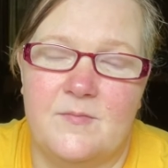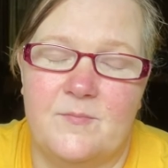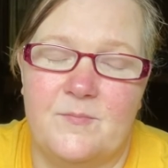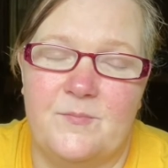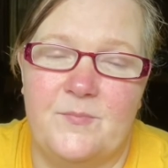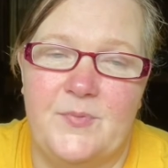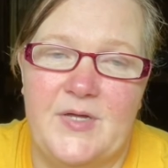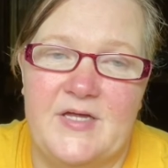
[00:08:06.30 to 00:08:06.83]

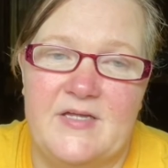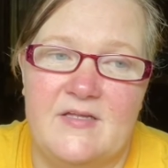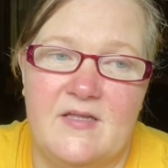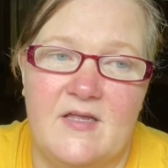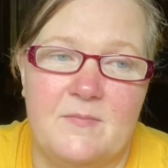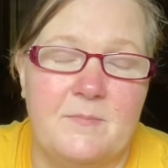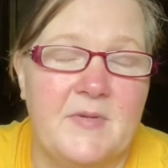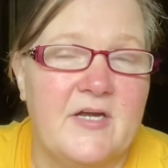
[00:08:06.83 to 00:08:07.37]
But
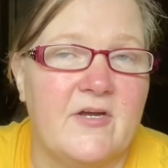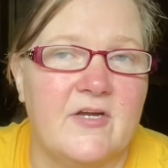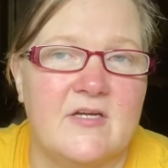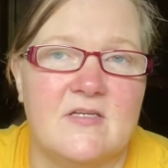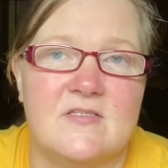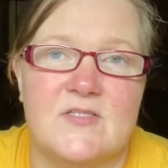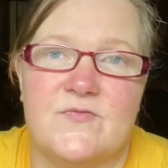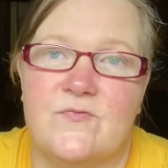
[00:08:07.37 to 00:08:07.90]
America
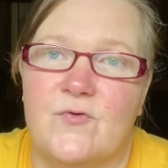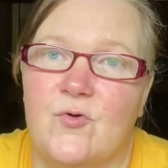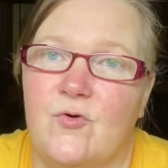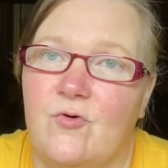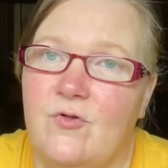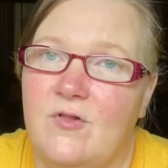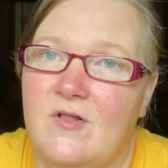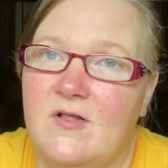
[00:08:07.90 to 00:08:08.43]
is
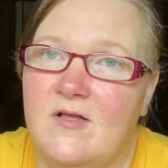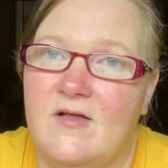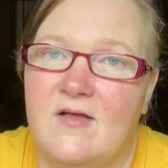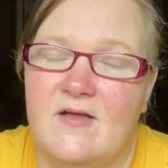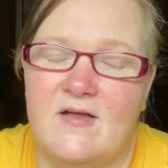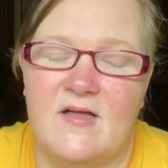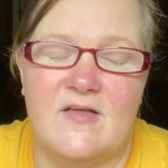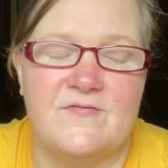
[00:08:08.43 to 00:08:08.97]
full
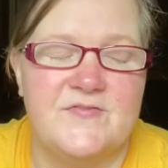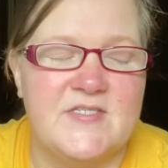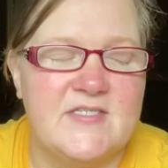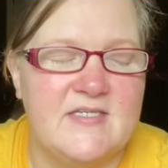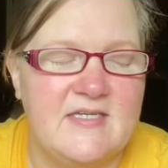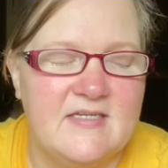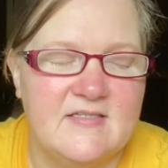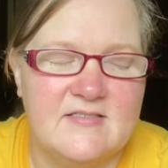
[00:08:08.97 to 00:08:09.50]
of
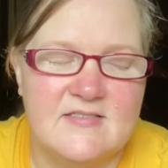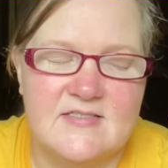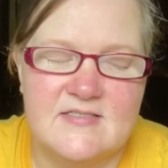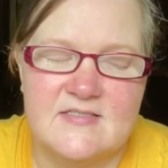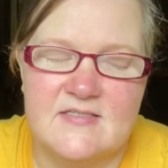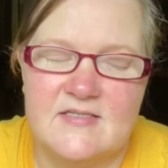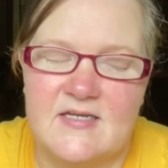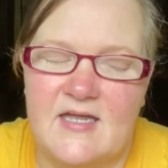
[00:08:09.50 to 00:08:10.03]

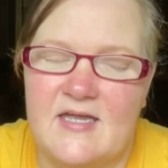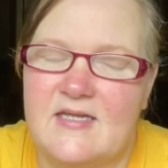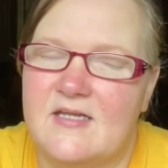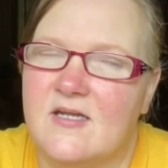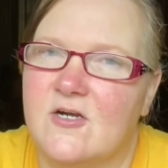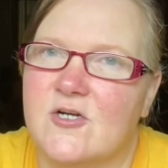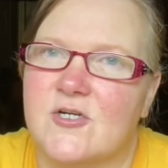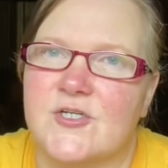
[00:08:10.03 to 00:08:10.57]
sins,
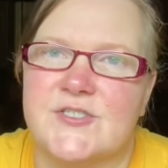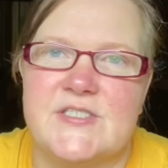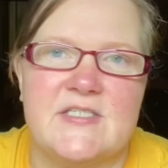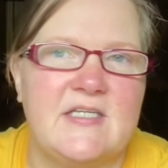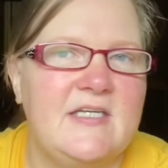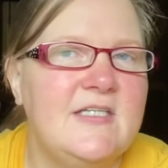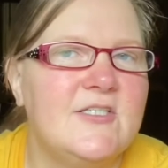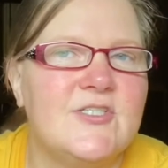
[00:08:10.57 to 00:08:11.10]
and her
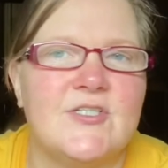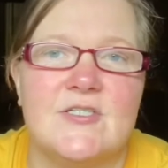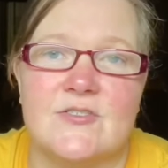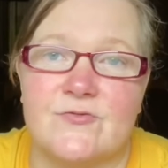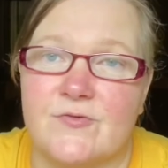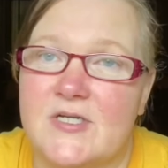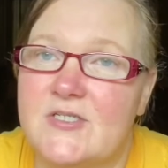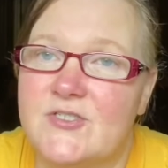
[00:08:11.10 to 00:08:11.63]
stench has
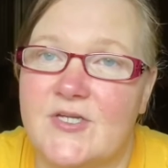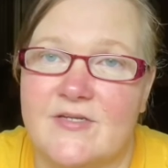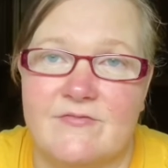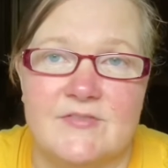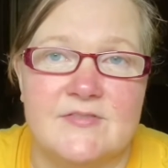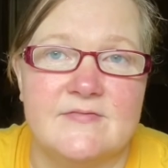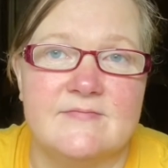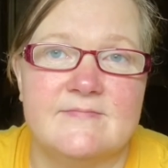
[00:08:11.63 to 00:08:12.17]
reached
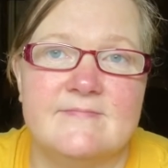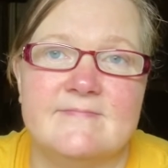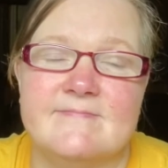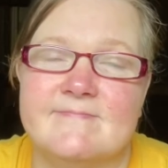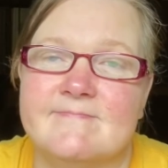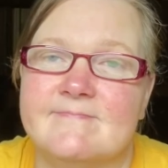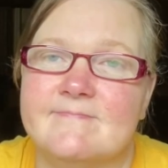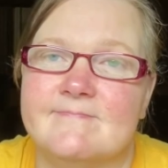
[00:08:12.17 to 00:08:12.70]
heaven.
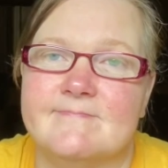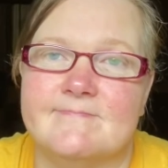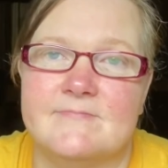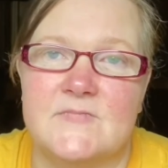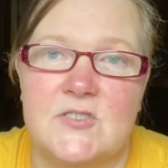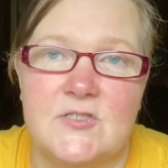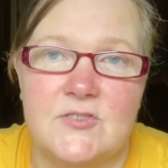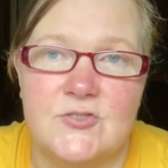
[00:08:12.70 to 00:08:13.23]

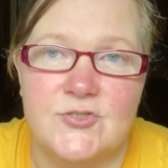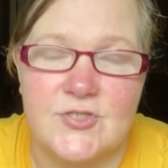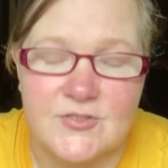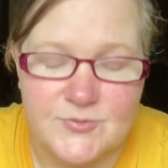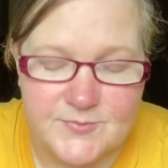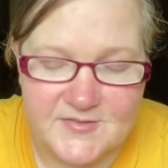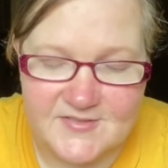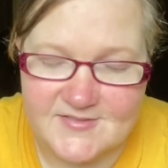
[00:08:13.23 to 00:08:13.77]
And
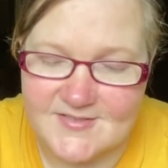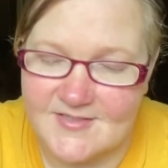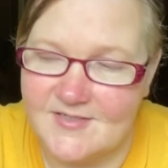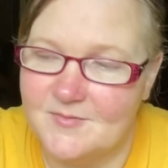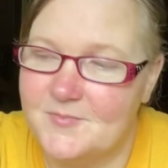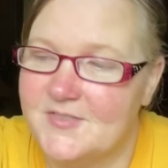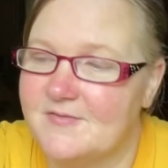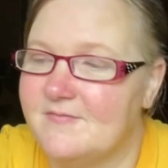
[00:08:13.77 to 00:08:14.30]
judgment is
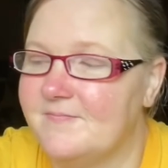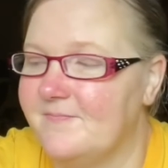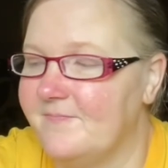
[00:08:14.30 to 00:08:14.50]
coming.